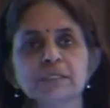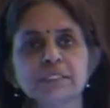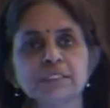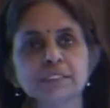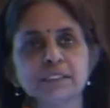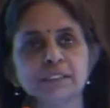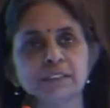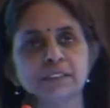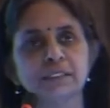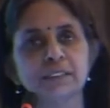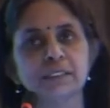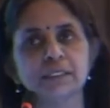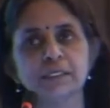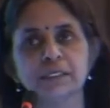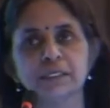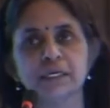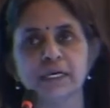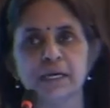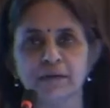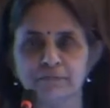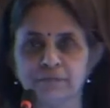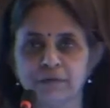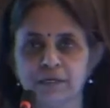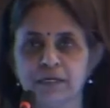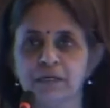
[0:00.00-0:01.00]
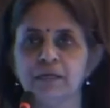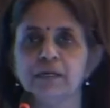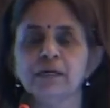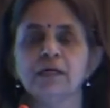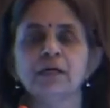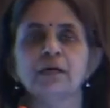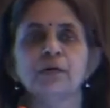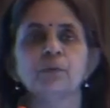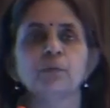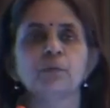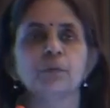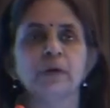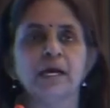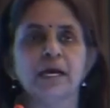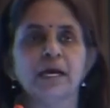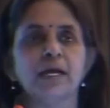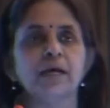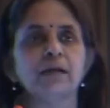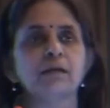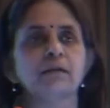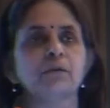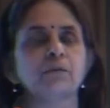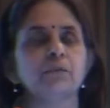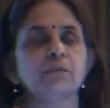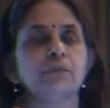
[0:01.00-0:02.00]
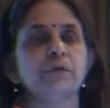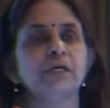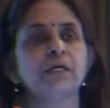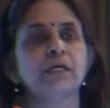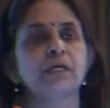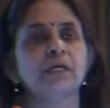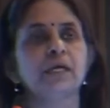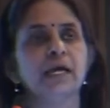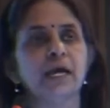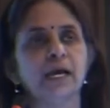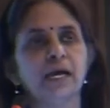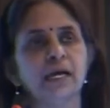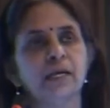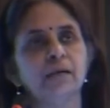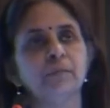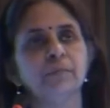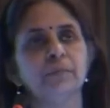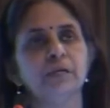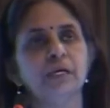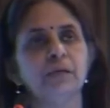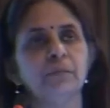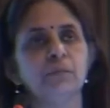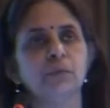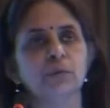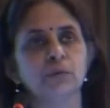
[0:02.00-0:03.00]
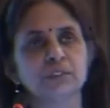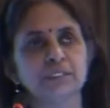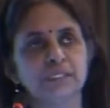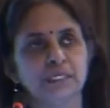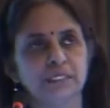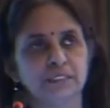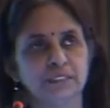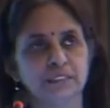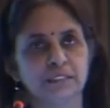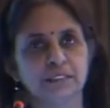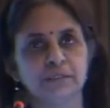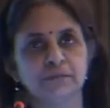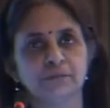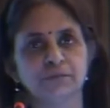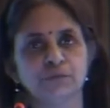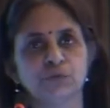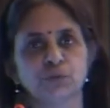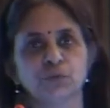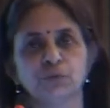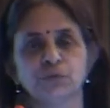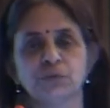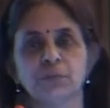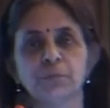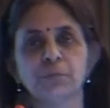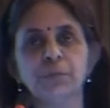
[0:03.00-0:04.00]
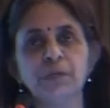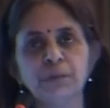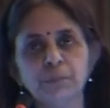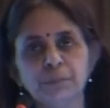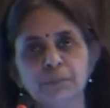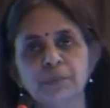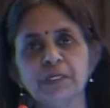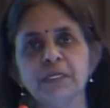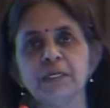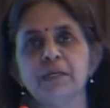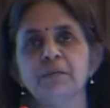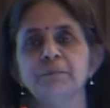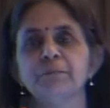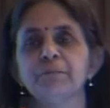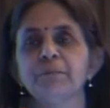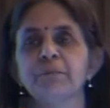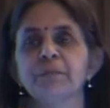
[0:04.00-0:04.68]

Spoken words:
certain level where we can be more sensitive to the people,